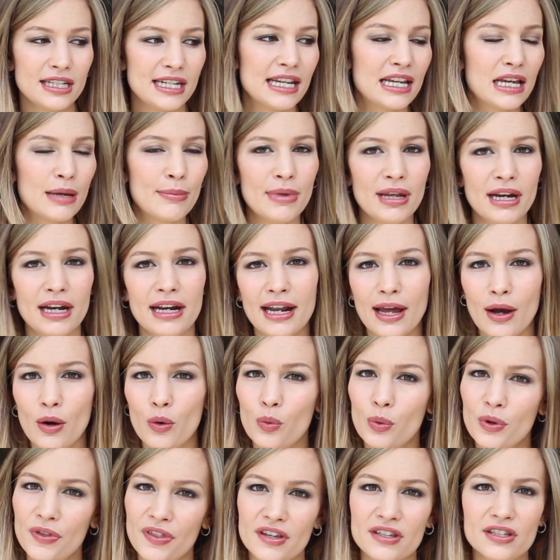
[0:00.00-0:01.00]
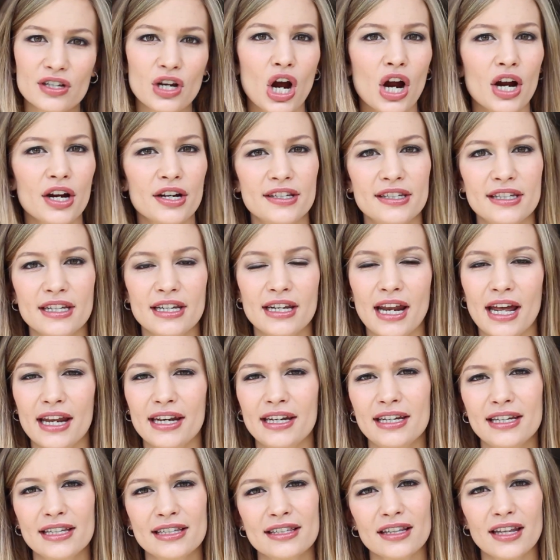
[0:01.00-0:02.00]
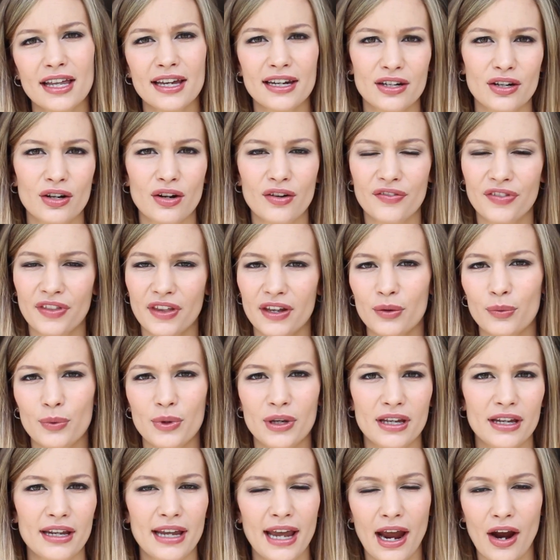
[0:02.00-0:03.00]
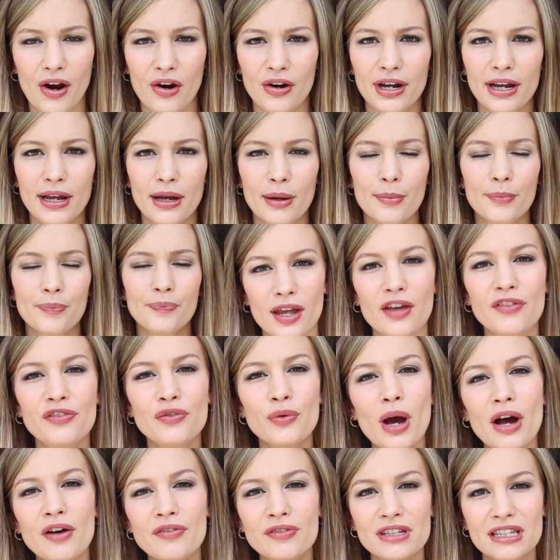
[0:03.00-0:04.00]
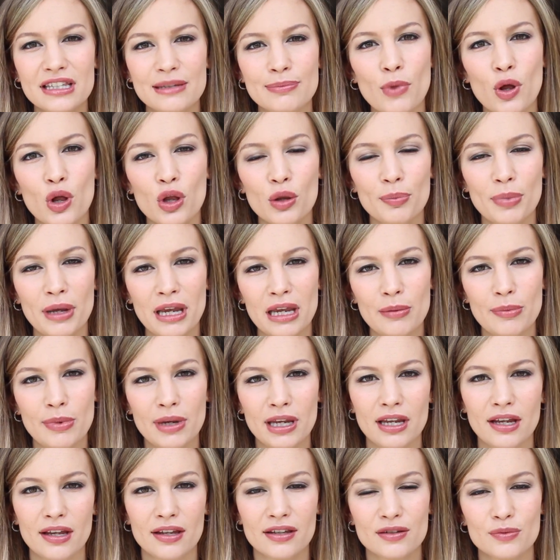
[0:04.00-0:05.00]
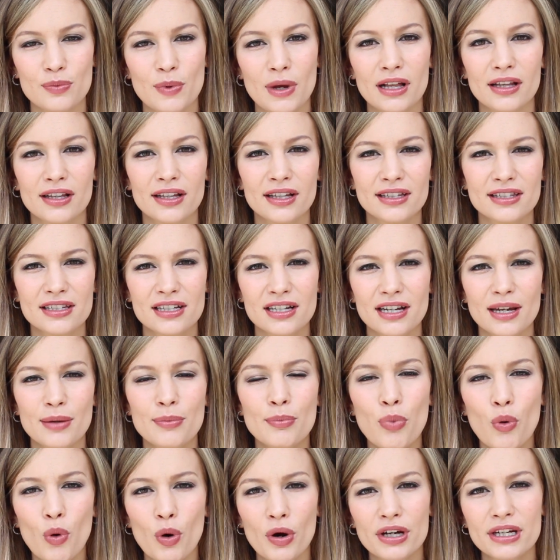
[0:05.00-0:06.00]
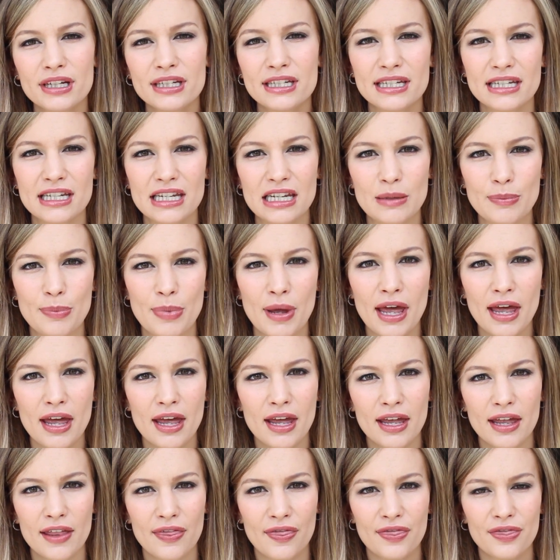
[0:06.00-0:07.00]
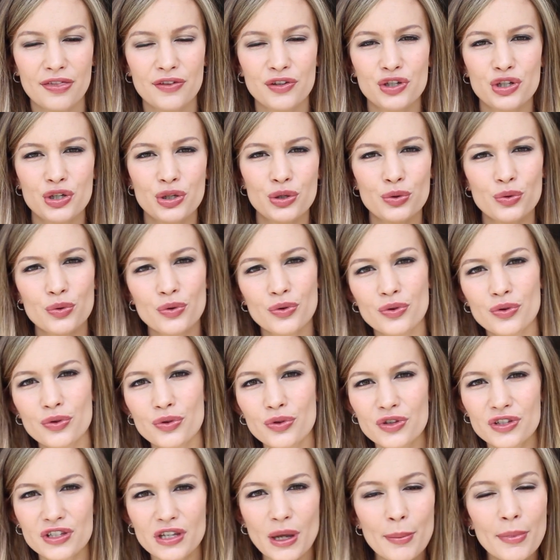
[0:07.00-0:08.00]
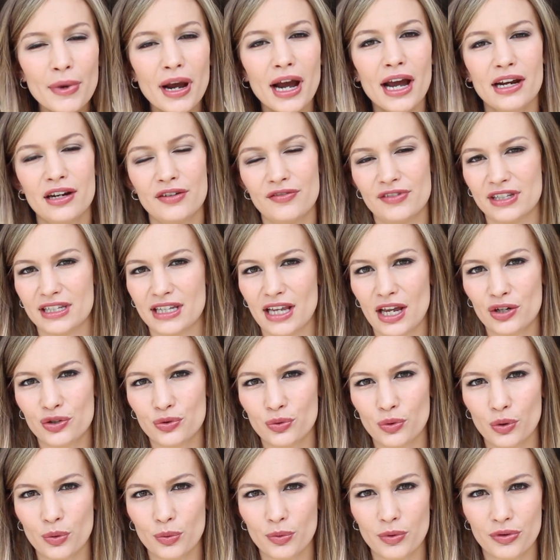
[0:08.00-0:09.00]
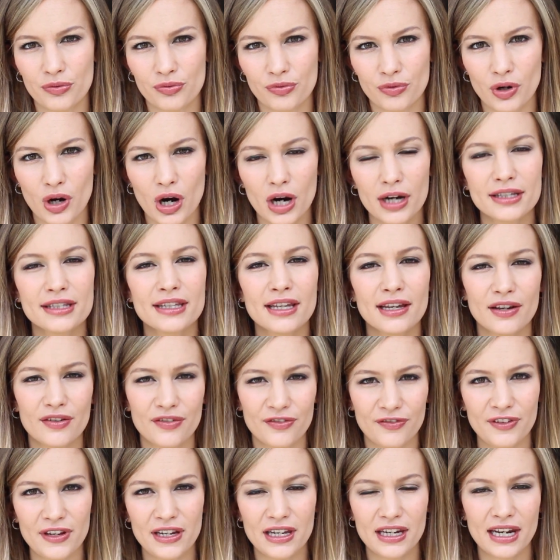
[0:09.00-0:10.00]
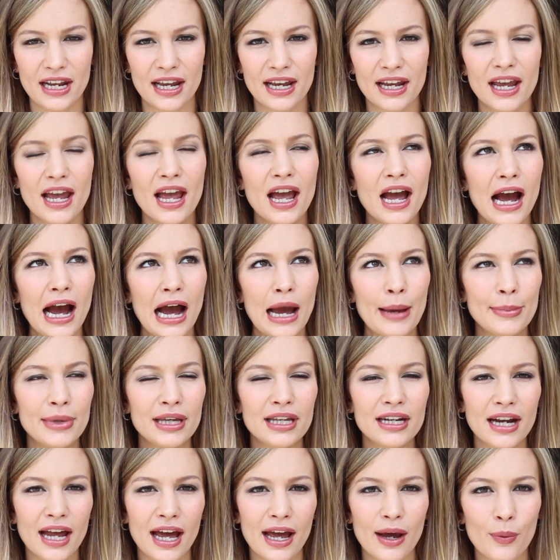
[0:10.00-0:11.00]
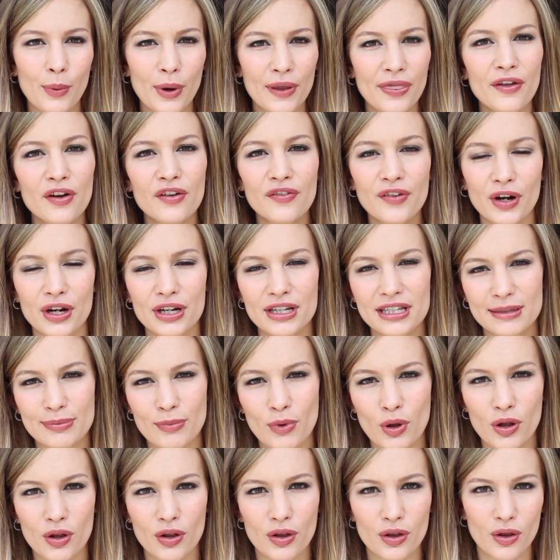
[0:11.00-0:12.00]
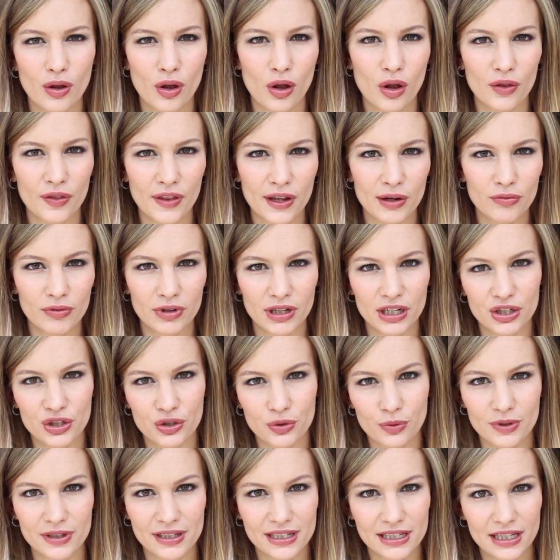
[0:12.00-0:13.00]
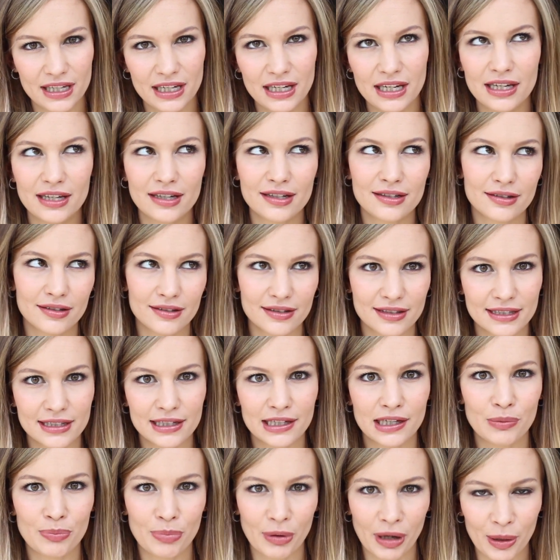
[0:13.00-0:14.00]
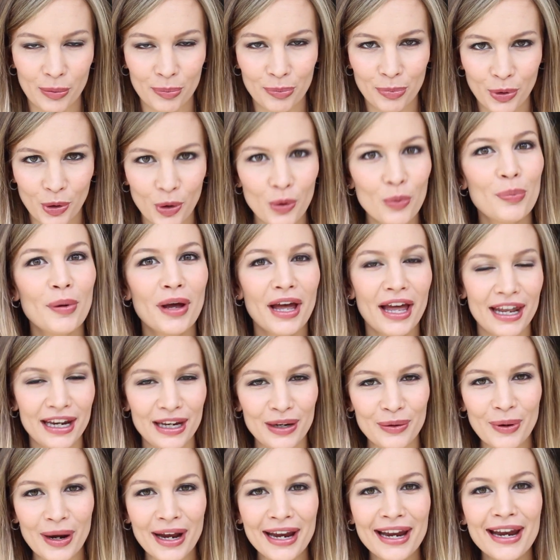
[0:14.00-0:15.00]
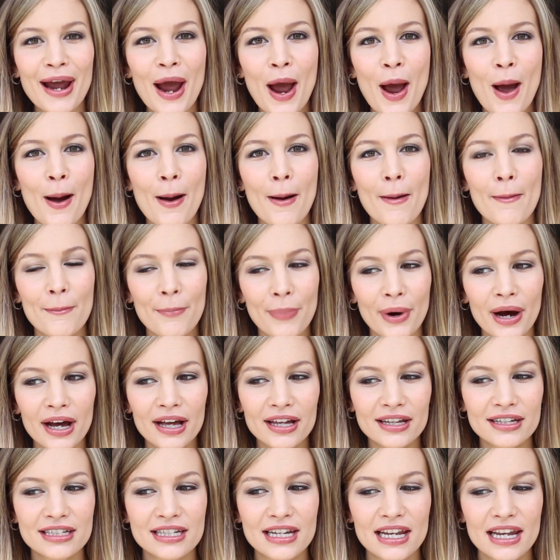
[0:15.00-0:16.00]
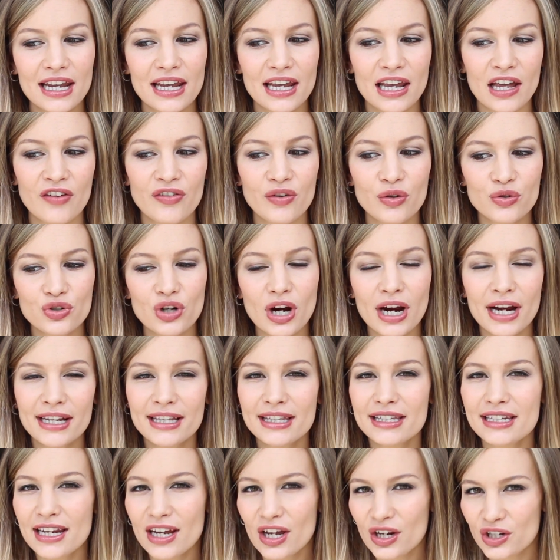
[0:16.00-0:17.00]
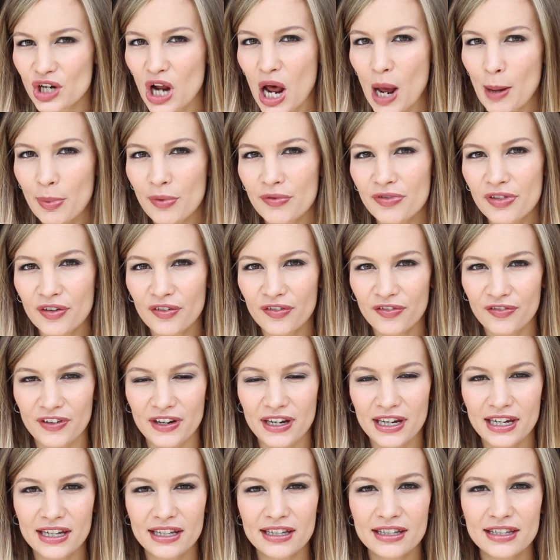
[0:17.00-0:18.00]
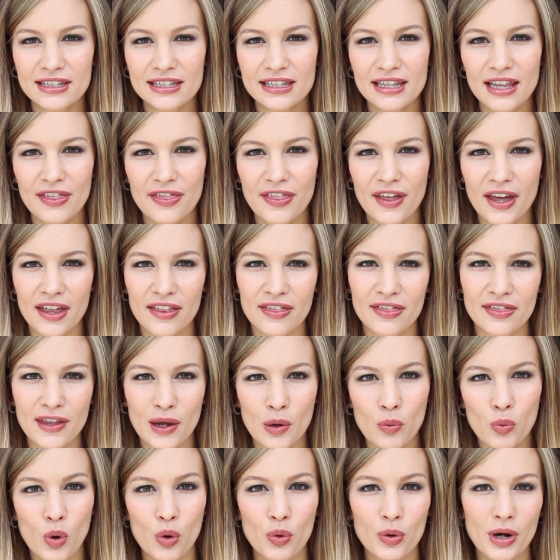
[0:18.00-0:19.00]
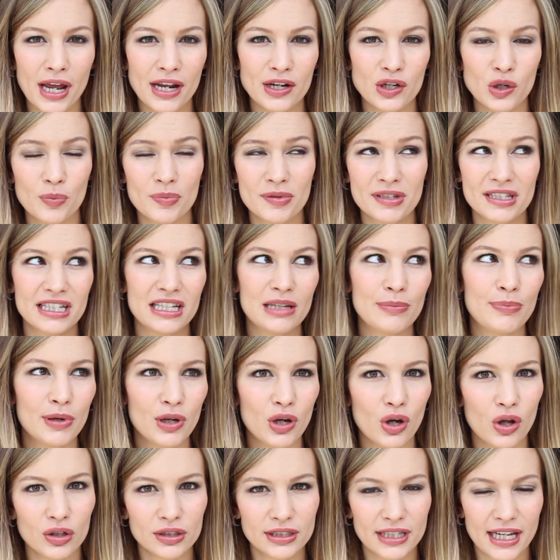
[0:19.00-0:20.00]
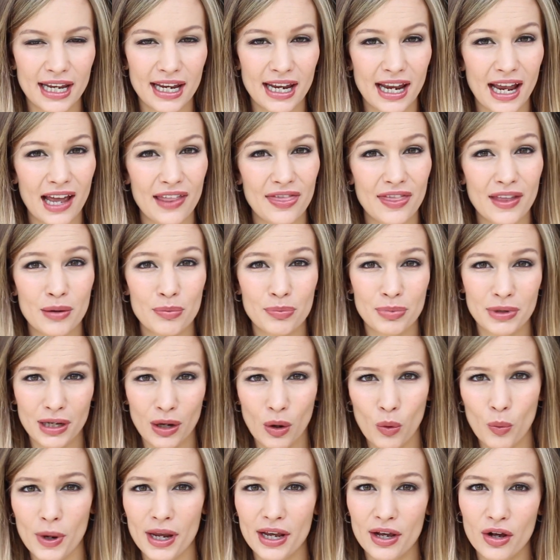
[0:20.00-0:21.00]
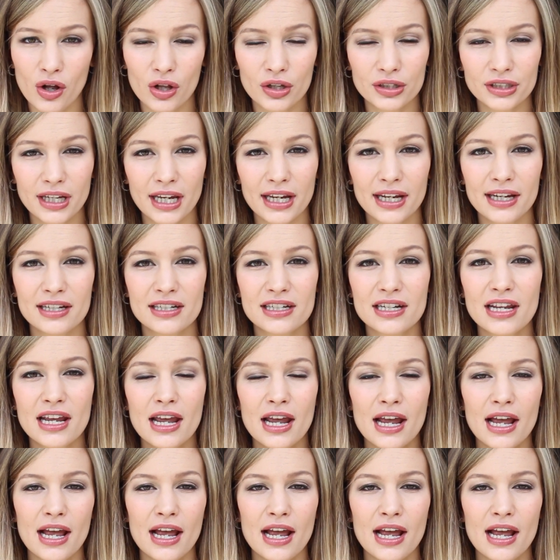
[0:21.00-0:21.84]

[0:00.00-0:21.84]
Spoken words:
take him in and out with his car seat, and he's light enough that we could carry him. If you have a small baby as well, it's important to keep to some kind of a schedule with regards like feeding. I mean, when they're very small, all they really do is eat, sleep, and poop anyway. But if you try and stay on top of the feeds, then they won't end up sleeping all day and then being awake all night.